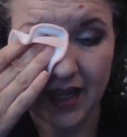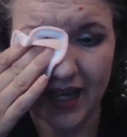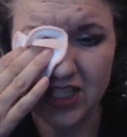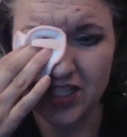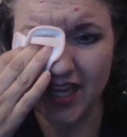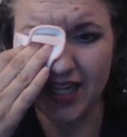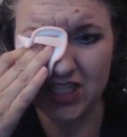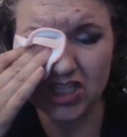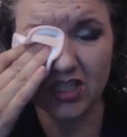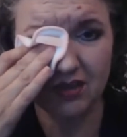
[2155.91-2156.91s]
I just kind
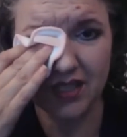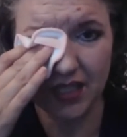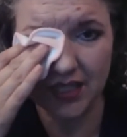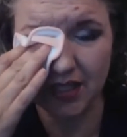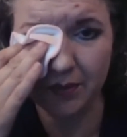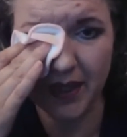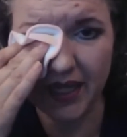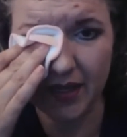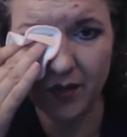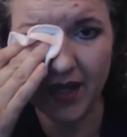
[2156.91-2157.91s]
of jiggle it a little
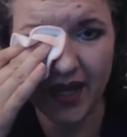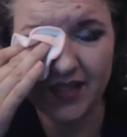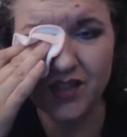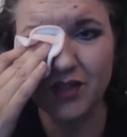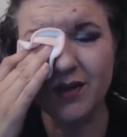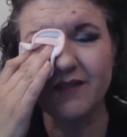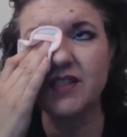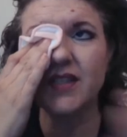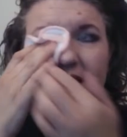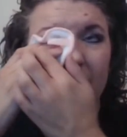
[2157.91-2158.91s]
bit. Okay. So you don't have
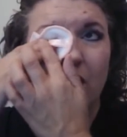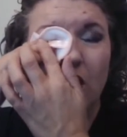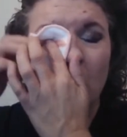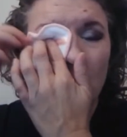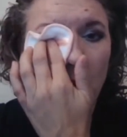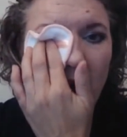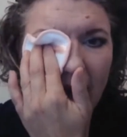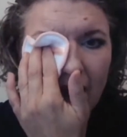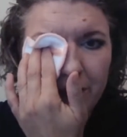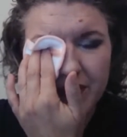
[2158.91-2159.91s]
to like
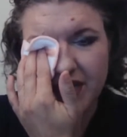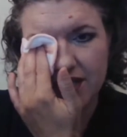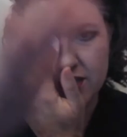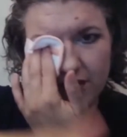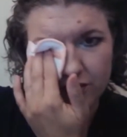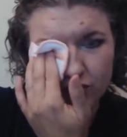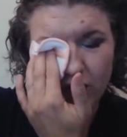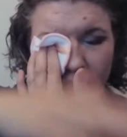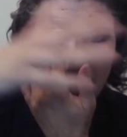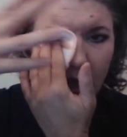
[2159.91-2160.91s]
wipe, get another
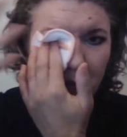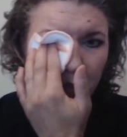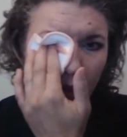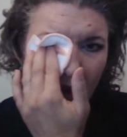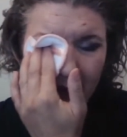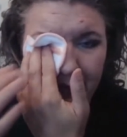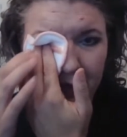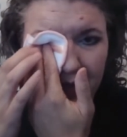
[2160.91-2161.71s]
drop, wipe.